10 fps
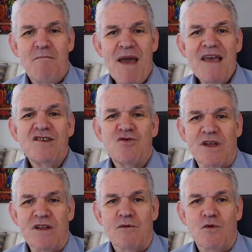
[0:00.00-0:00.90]
Bay
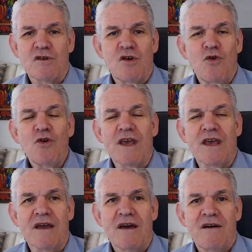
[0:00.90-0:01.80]
Street was
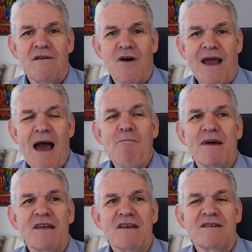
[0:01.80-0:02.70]
looking for
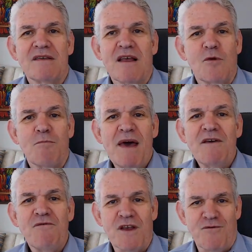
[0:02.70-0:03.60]
companies that would
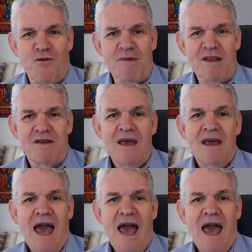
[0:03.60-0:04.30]
benefit from it,